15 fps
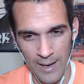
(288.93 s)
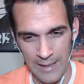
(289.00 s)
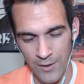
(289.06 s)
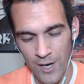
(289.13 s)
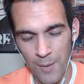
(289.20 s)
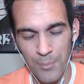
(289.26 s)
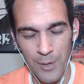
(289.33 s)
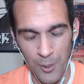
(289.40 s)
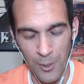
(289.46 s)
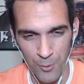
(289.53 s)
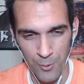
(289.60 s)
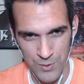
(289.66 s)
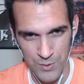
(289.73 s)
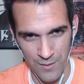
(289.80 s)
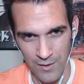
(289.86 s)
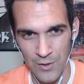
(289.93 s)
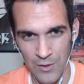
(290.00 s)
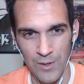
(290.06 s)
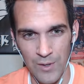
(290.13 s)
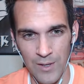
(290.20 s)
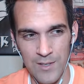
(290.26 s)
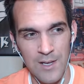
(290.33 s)
And there are a couple airports I've had to
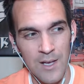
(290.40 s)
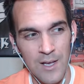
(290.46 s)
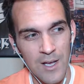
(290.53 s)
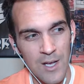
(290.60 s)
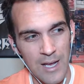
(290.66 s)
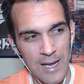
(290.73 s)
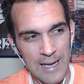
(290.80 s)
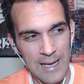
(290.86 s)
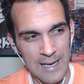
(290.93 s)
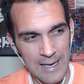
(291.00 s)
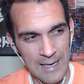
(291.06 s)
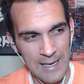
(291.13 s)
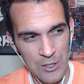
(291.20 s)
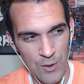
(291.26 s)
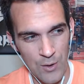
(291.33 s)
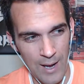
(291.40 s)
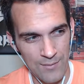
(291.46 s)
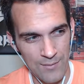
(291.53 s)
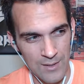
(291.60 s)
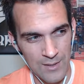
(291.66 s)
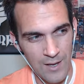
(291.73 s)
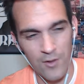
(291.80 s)
do this. and you have
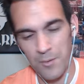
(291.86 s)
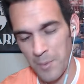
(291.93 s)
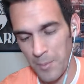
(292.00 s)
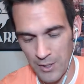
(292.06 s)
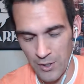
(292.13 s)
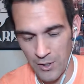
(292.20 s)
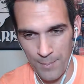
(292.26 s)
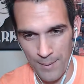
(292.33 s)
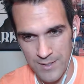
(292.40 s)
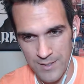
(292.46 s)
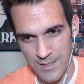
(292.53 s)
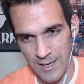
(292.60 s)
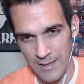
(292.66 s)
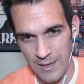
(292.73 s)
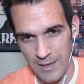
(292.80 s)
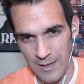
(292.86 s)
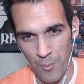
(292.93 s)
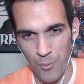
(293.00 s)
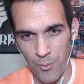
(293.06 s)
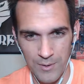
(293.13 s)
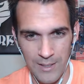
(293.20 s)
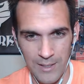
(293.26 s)
to tell them to pick you up outside the
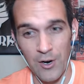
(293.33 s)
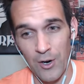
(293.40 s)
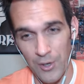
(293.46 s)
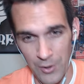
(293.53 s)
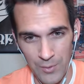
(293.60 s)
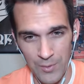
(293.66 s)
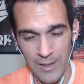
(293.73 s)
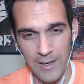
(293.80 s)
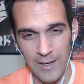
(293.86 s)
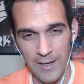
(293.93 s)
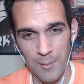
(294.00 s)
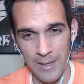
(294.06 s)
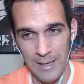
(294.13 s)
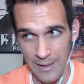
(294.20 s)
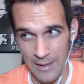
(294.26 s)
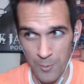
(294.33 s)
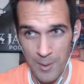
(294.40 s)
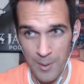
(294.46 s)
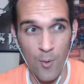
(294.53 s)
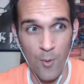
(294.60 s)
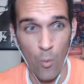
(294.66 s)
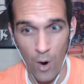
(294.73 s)
airport. They call you and they come in, and there are
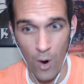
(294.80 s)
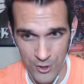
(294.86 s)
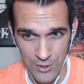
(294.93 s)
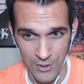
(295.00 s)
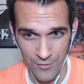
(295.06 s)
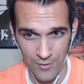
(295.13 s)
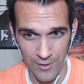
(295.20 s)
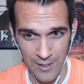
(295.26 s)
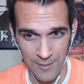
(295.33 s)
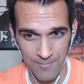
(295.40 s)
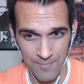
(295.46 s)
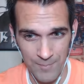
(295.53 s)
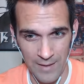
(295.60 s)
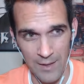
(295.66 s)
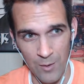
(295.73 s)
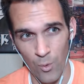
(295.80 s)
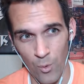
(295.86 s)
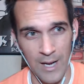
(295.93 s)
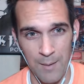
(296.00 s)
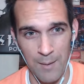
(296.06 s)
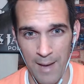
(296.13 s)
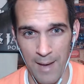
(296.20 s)
people watching for them. And then one
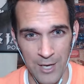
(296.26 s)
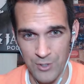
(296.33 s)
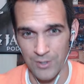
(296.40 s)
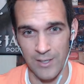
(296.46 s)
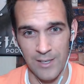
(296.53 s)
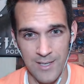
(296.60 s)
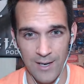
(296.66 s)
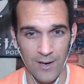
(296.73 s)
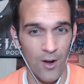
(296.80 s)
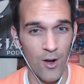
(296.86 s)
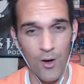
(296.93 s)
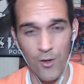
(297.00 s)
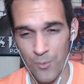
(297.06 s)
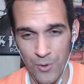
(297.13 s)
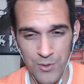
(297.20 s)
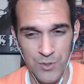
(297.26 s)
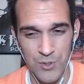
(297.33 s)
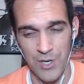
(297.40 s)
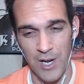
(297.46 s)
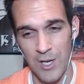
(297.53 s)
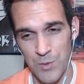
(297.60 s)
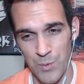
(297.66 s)
day magically it's like, oh, the rules are
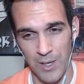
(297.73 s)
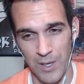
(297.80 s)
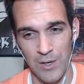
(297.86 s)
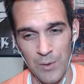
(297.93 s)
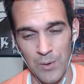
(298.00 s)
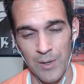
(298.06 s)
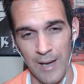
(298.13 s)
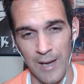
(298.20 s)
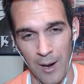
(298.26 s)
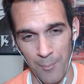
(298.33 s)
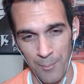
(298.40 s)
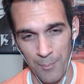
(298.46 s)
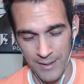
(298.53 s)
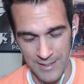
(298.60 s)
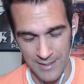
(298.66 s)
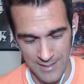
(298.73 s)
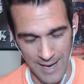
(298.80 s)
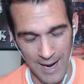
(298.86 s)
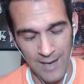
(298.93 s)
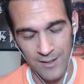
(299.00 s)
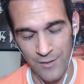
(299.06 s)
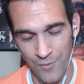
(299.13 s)
changed, we can do it now. But it's
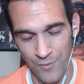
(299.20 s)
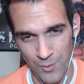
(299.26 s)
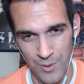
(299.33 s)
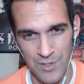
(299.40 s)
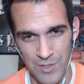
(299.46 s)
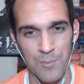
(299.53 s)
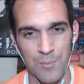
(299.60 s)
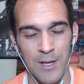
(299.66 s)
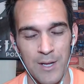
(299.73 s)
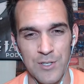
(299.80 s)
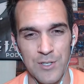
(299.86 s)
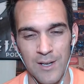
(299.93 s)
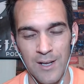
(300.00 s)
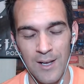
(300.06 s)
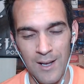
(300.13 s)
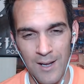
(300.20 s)
exactly for the reason you mentioned.